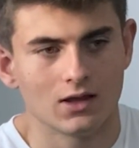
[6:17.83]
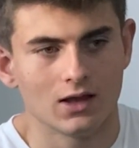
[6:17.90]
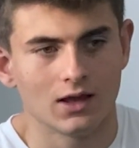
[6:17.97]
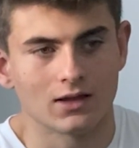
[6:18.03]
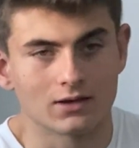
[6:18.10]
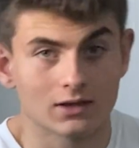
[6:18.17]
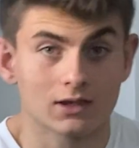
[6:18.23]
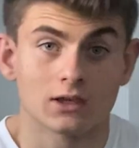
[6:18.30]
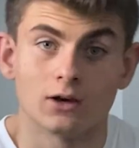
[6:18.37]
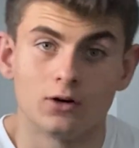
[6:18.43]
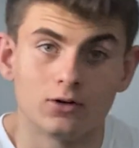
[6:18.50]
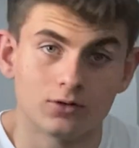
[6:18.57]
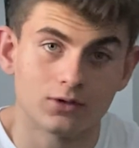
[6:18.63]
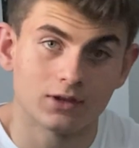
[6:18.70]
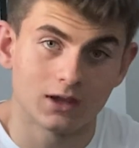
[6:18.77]
And
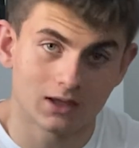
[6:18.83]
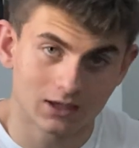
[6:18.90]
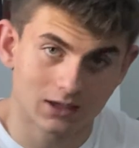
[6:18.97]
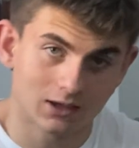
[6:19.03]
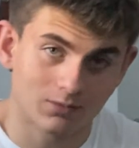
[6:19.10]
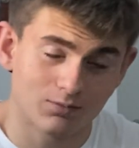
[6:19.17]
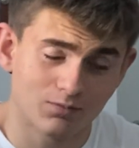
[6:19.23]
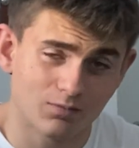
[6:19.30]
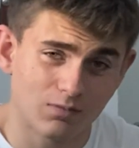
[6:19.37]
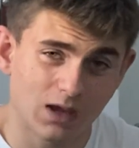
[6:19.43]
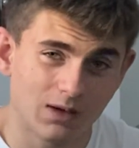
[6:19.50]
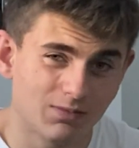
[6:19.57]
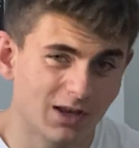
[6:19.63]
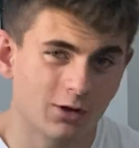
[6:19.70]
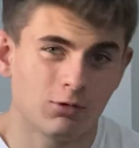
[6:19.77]
so this
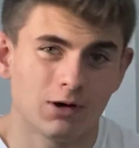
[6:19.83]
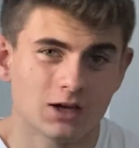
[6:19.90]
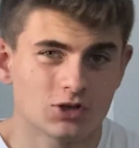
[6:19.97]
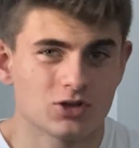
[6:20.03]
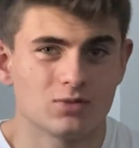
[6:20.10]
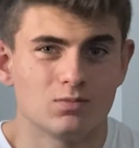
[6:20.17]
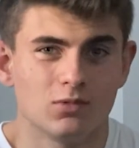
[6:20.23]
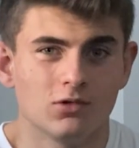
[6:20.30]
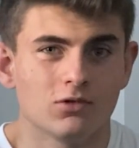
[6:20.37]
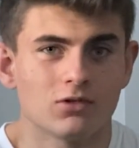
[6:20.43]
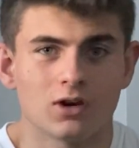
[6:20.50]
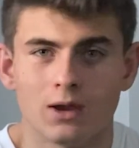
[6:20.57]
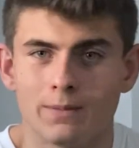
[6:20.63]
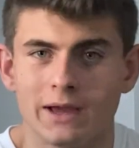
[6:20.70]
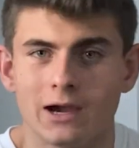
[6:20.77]
made me question
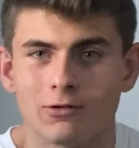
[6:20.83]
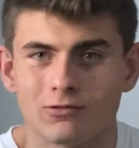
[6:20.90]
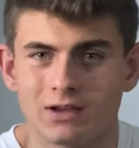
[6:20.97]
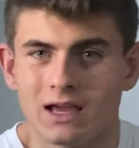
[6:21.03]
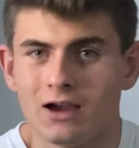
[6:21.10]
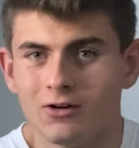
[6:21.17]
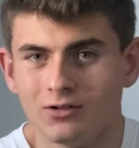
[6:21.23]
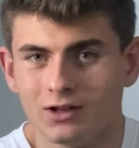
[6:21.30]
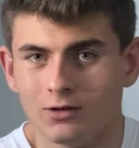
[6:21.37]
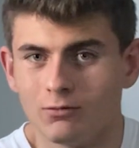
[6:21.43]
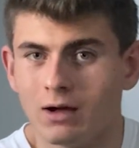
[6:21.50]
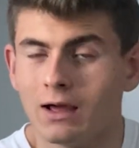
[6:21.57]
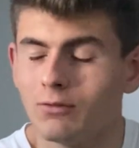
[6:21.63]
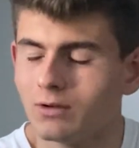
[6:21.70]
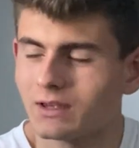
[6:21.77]
more about reality.
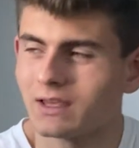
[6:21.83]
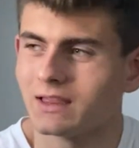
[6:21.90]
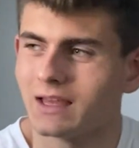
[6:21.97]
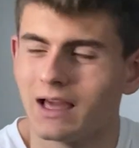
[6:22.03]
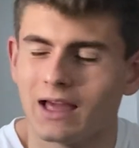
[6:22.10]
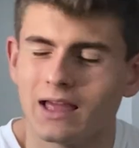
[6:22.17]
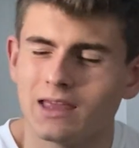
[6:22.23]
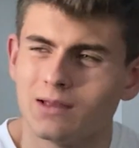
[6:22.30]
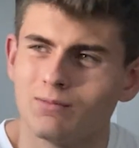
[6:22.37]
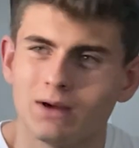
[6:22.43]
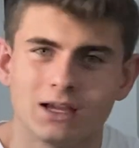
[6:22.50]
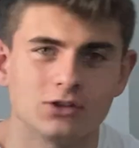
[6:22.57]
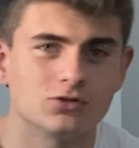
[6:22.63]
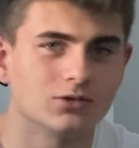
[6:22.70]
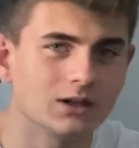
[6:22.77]
Why was it that in
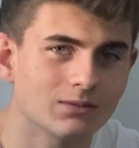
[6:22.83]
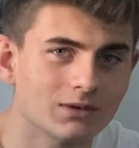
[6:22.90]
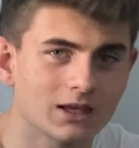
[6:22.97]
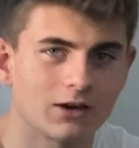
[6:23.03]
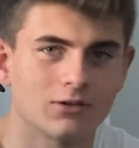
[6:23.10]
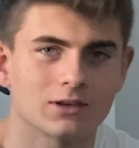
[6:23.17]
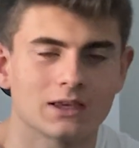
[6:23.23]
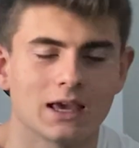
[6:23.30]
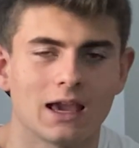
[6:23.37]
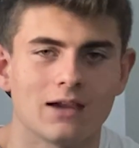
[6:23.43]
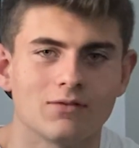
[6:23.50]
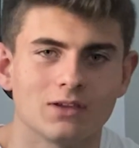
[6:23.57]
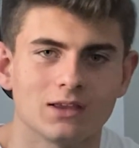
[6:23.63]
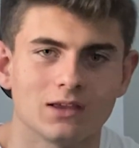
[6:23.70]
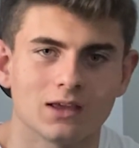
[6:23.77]
my dreams I was
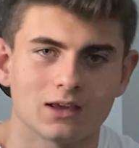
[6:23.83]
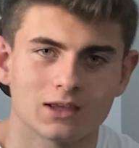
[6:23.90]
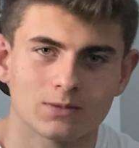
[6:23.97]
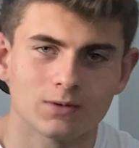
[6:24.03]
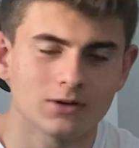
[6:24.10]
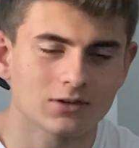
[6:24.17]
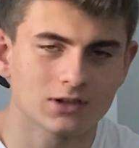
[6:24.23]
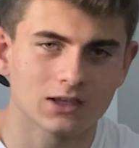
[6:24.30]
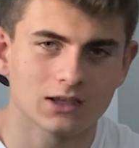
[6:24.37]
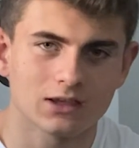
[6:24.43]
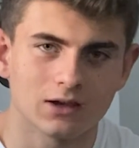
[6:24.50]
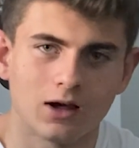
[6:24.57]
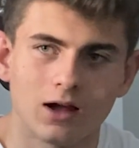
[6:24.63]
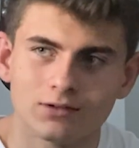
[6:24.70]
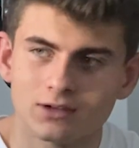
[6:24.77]
having
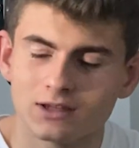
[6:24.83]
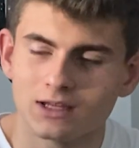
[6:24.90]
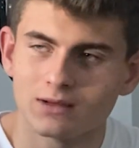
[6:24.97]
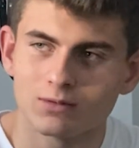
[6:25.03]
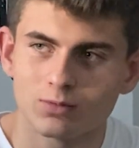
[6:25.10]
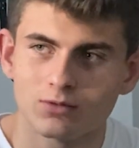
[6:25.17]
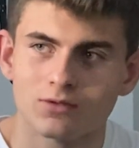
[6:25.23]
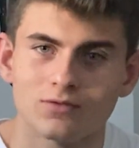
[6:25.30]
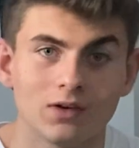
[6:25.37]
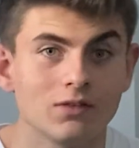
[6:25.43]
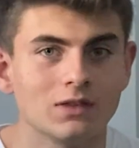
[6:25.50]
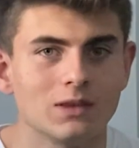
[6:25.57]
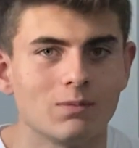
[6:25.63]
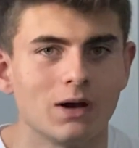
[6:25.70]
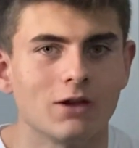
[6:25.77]
experiences oftentimes more
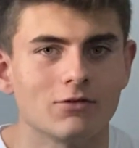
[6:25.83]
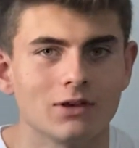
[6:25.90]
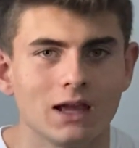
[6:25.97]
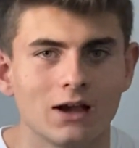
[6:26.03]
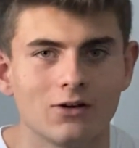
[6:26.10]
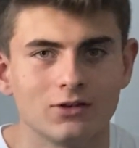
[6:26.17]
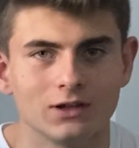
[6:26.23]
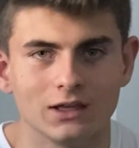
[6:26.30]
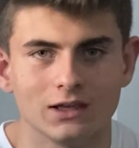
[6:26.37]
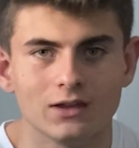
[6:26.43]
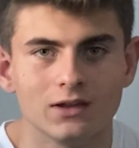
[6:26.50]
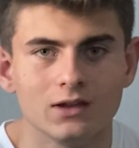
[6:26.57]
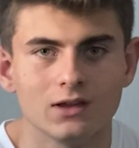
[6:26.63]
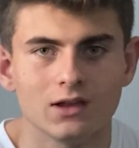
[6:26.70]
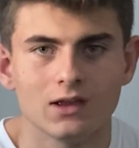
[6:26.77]
vivid than my reality?
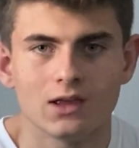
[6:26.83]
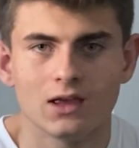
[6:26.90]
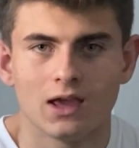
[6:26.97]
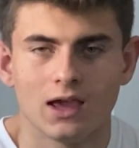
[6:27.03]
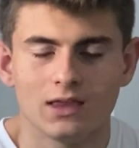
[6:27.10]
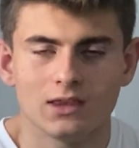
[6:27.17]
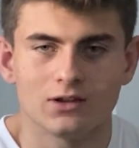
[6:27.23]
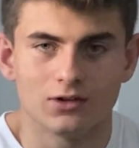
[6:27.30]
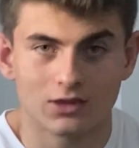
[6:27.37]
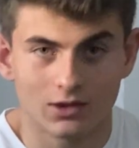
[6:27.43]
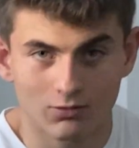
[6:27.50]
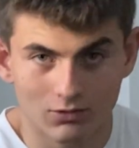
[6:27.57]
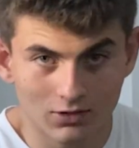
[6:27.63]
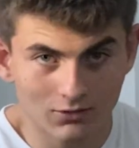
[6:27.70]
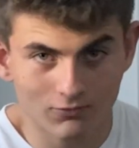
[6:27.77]
And they
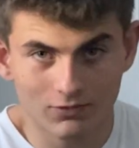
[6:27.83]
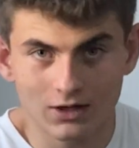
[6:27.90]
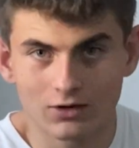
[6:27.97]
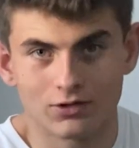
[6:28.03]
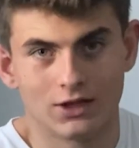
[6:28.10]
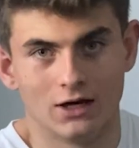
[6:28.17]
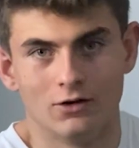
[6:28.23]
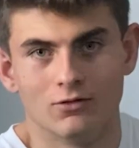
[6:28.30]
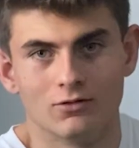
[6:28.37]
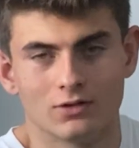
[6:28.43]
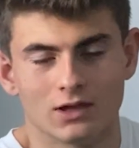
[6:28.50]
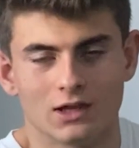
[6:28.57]
weren't real though.